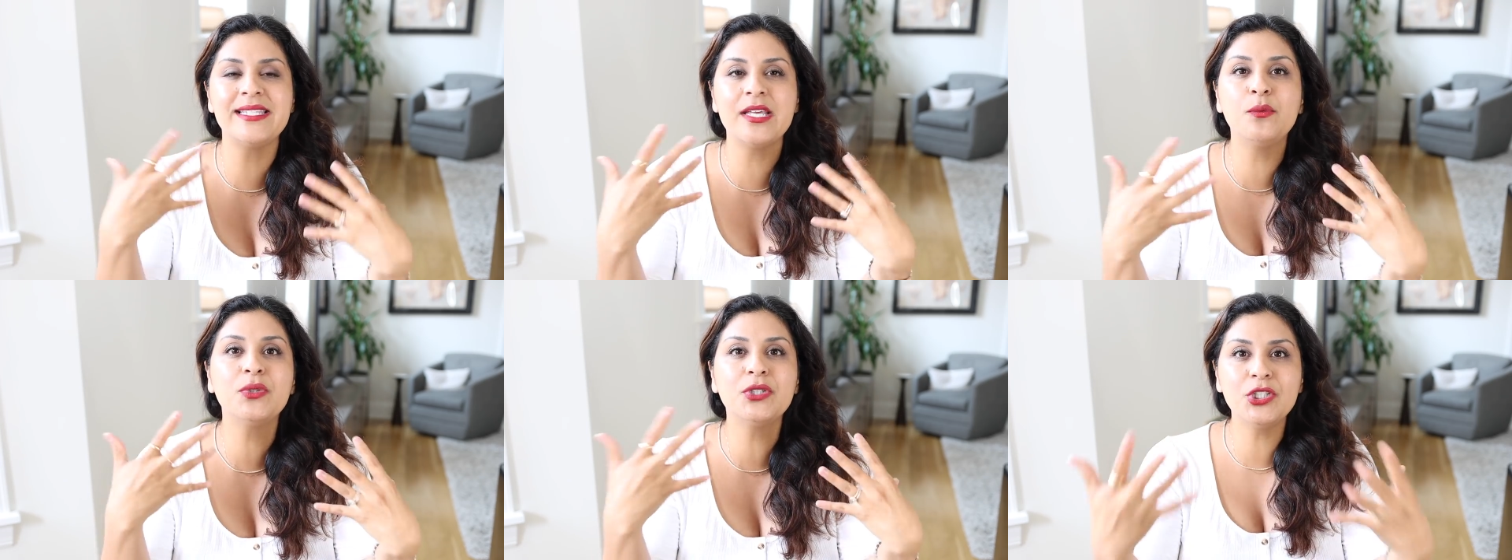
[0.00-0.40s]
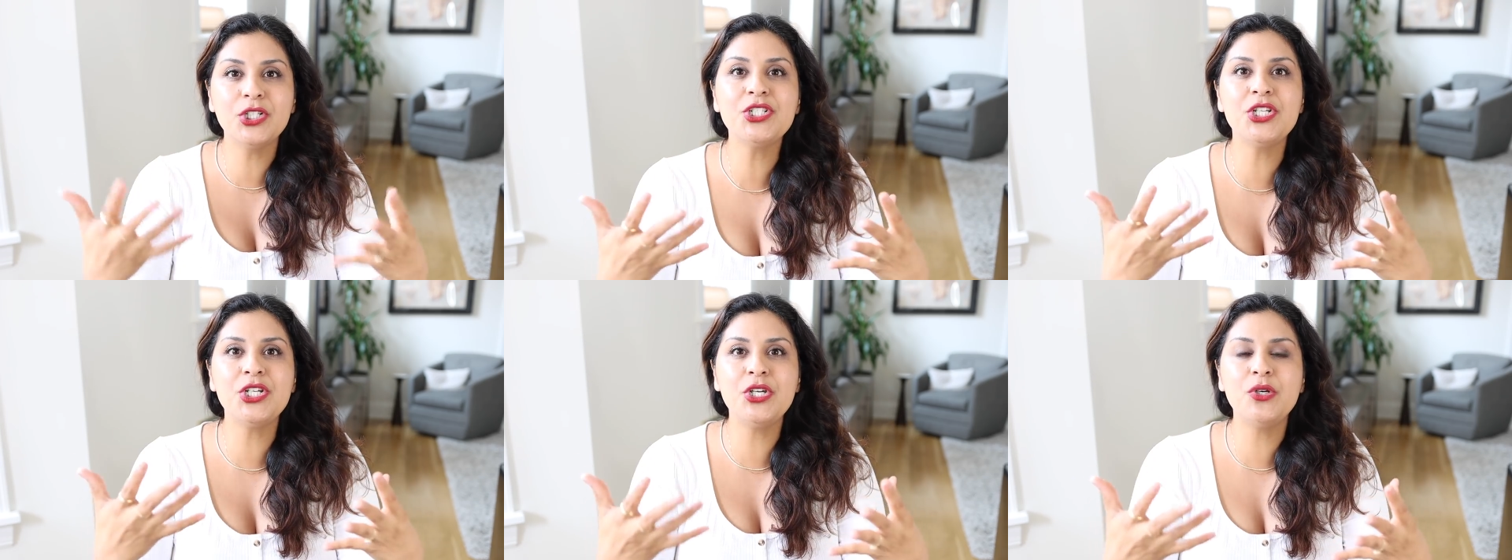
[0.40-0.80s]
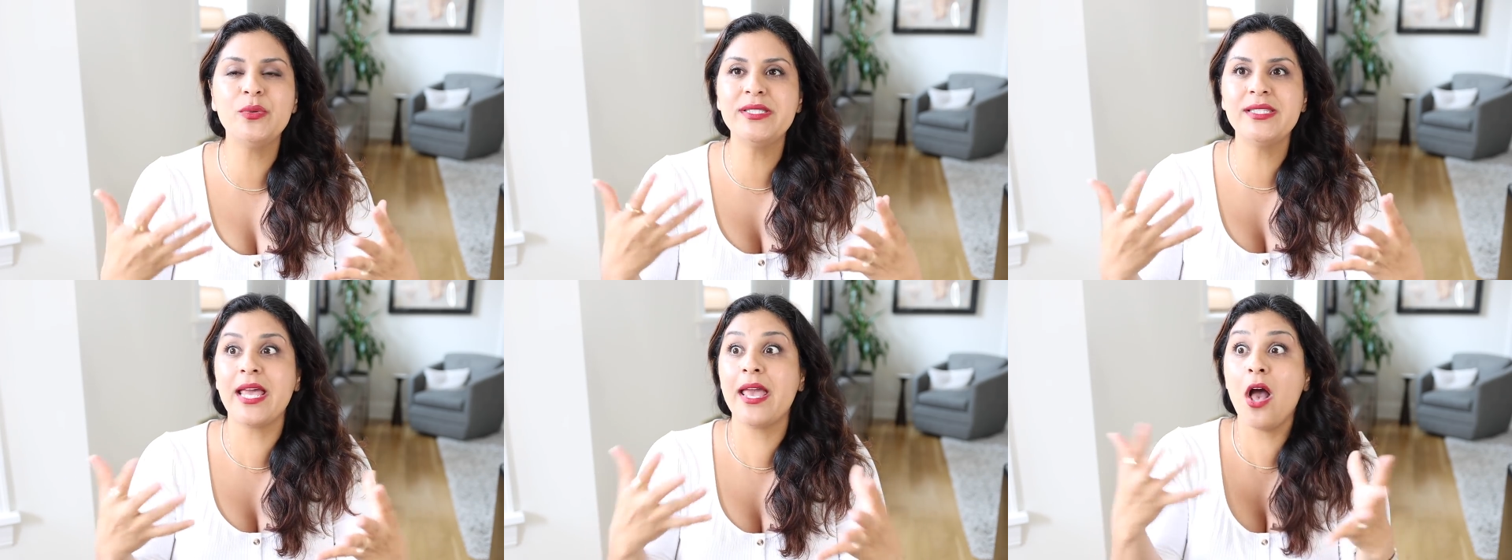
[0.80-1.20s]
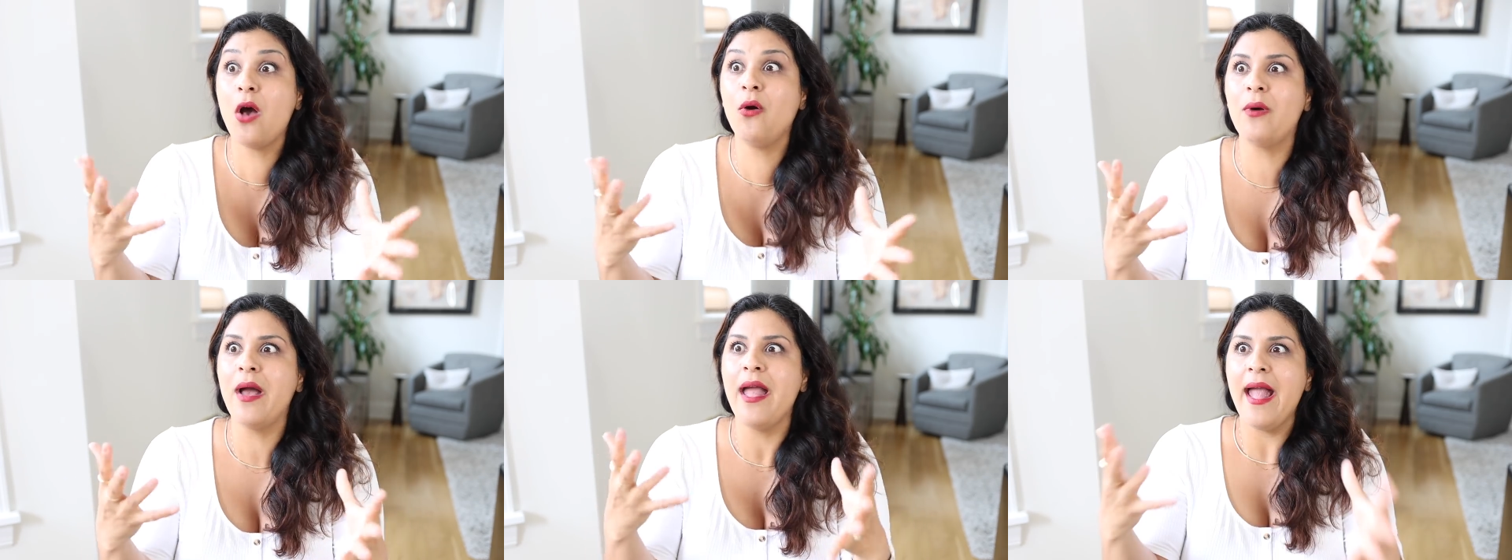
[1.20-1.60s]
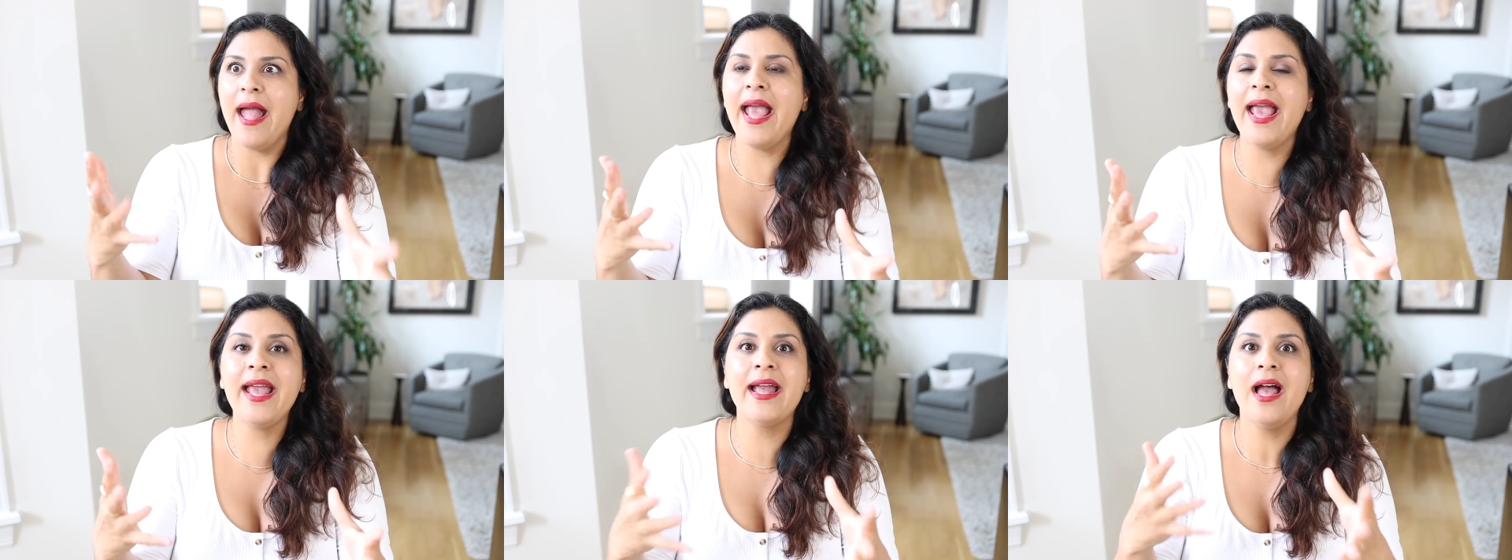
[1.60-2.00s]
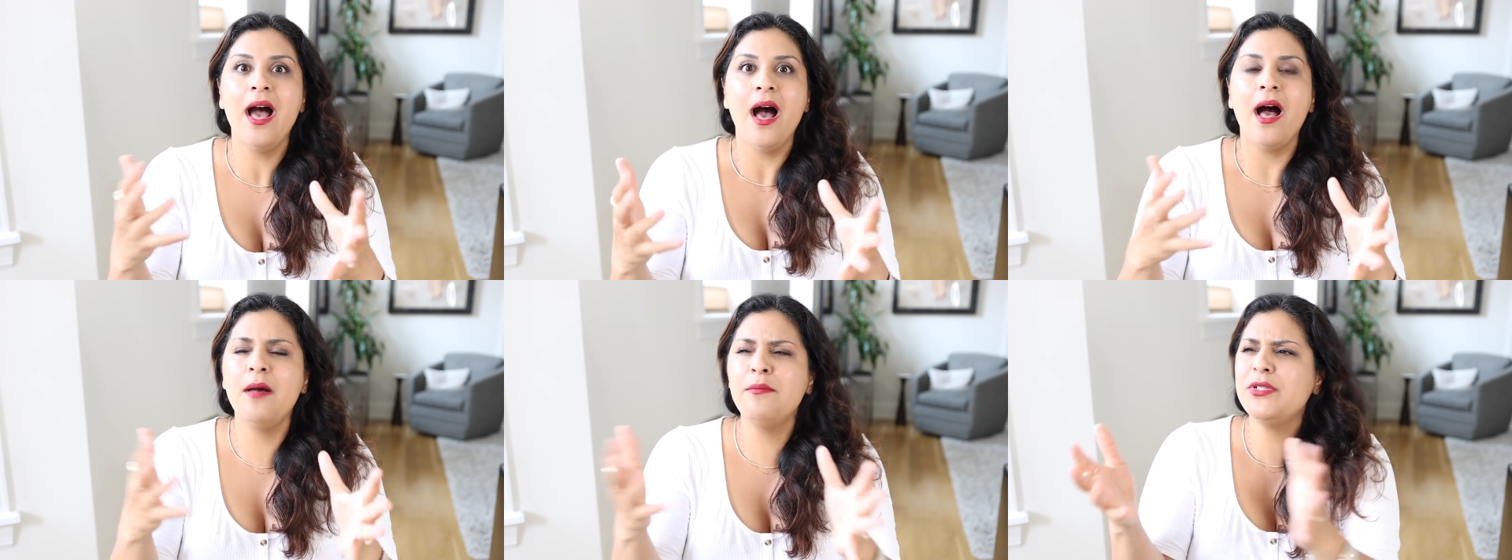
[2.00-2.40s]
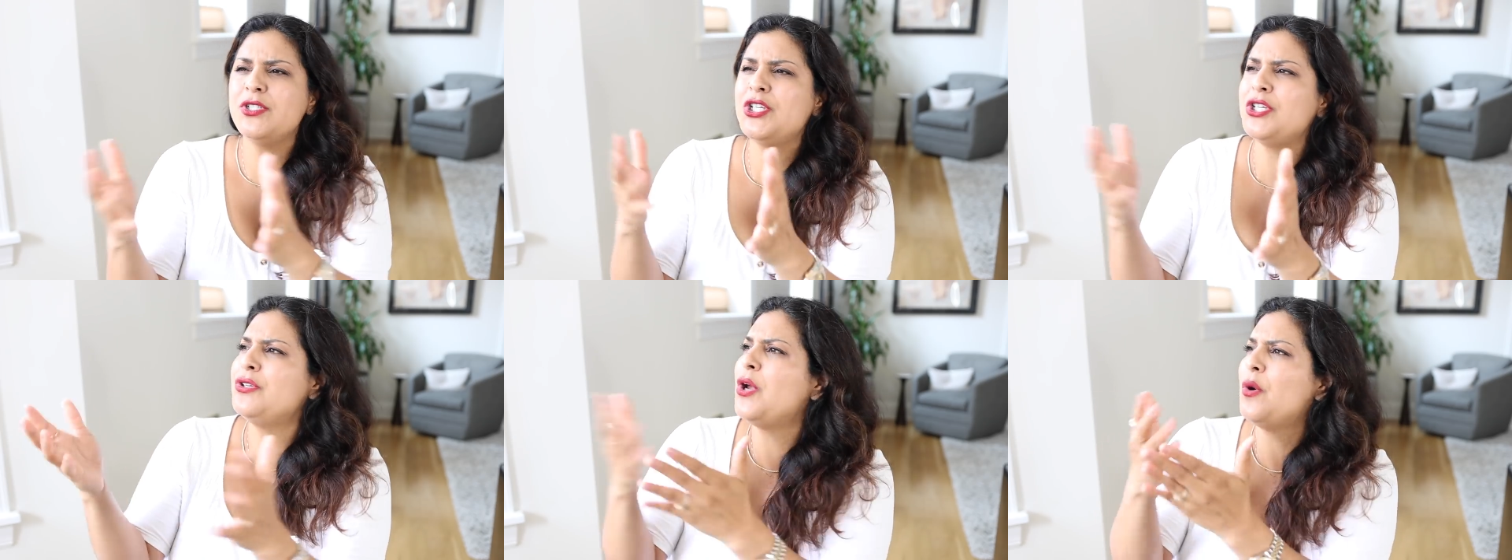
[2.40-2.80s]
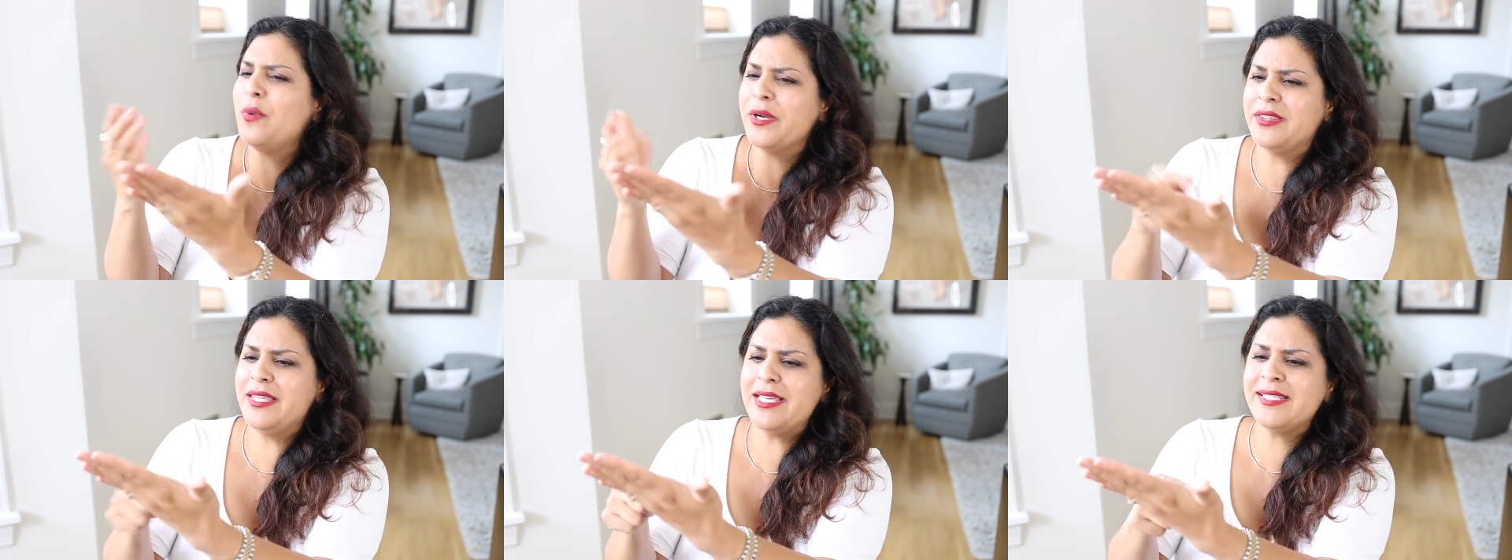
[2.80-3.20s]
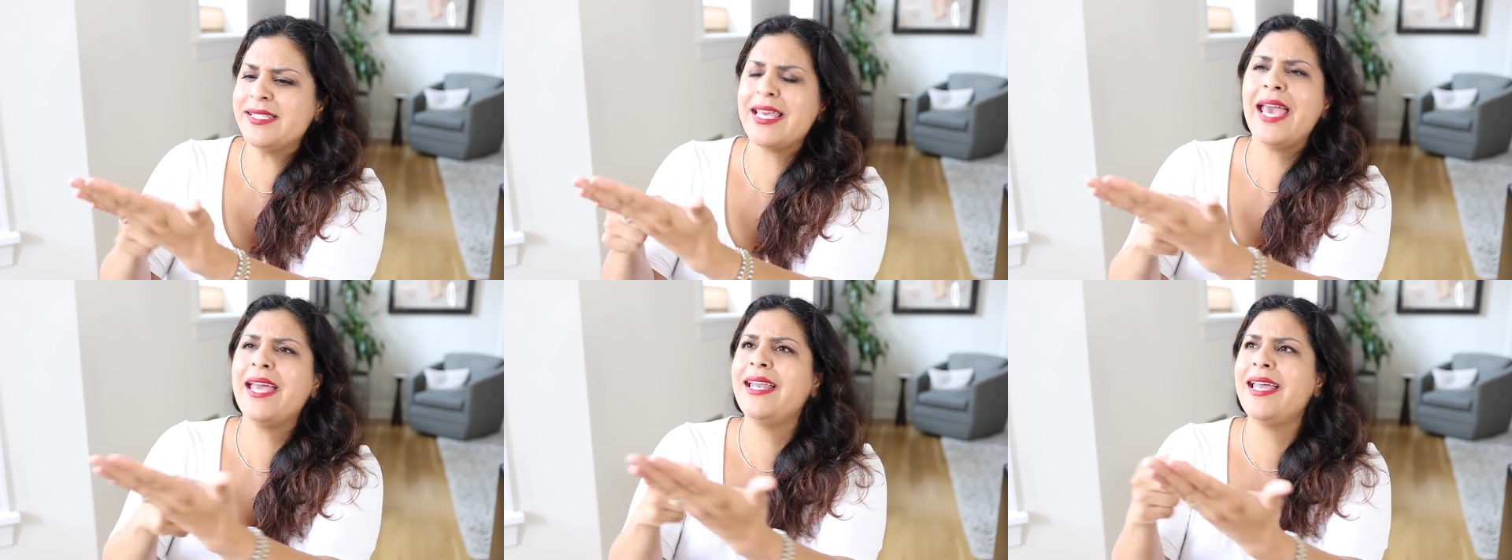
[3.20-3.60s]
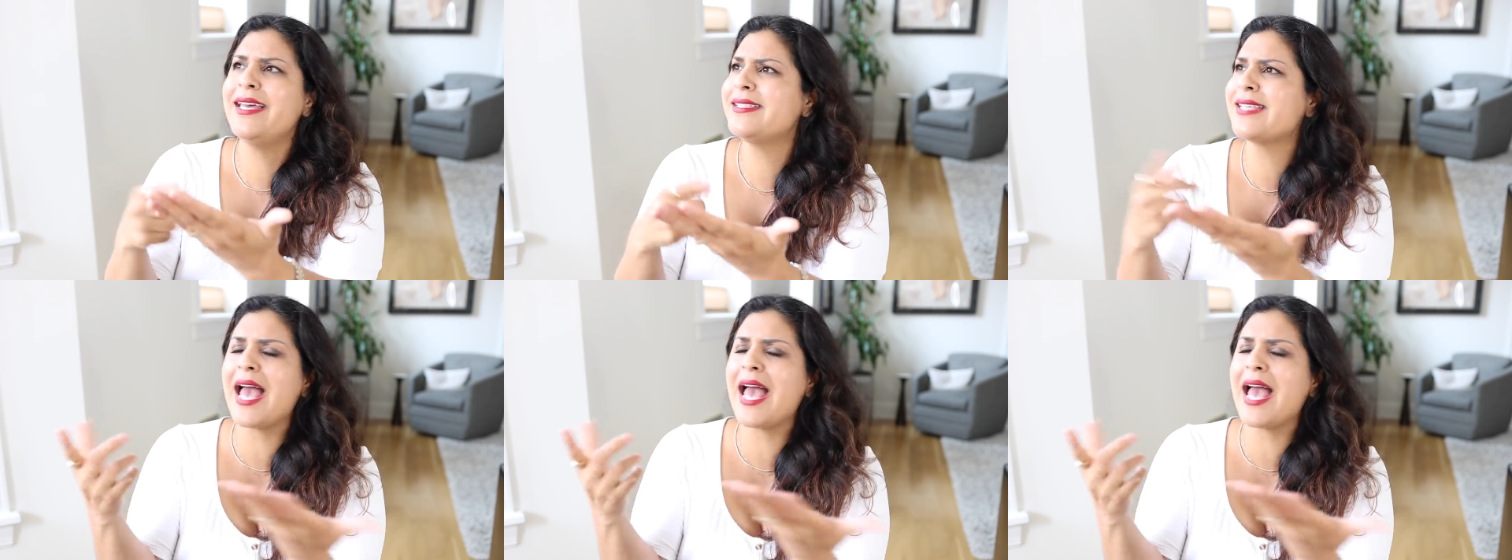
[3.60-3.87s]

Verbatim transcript: They will look to you and say, oh, hey, do you know where this gate is?